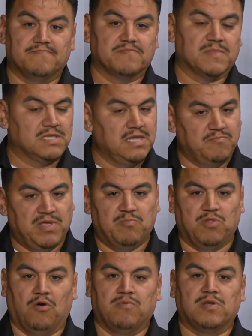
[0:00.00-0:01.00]
seen
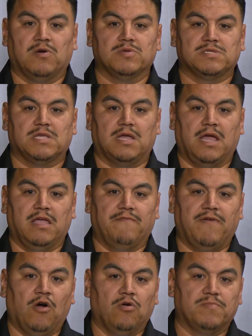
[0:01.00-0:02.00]
people overdose. I have
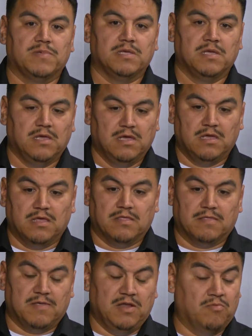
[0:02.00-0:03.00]
helped,
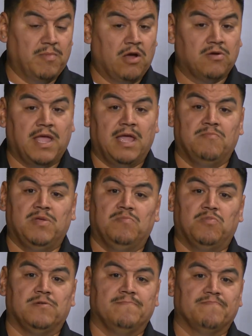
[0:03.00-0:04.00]
you know, Narcan
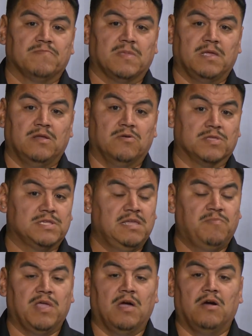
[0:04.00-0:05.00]
people, you know,
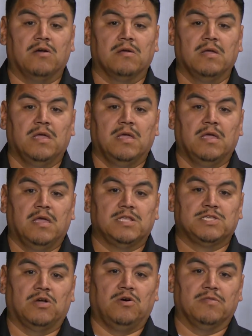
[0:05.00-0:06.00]
CPR. And
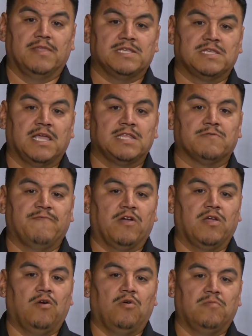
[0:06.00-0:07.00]
so this hits
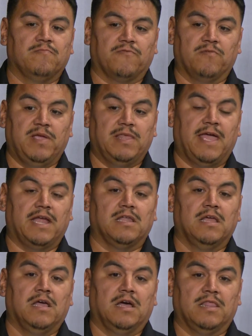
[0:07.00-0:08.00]
very home for me that
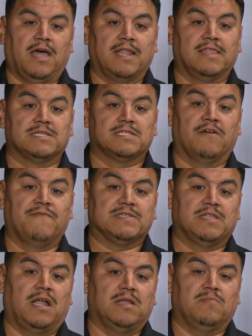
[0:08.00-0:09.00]
a lot of this stuff is
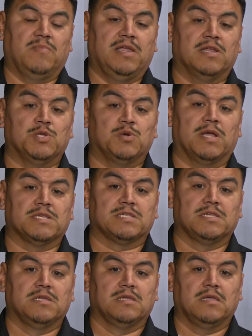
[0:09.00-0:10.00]
not being addressed.
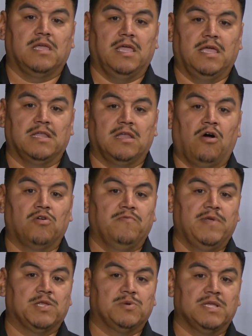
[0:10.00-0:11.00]
And how do
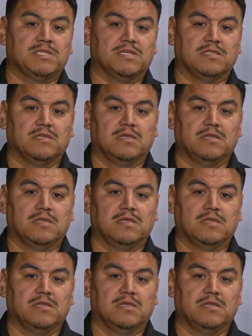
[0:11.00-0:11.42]
we address it?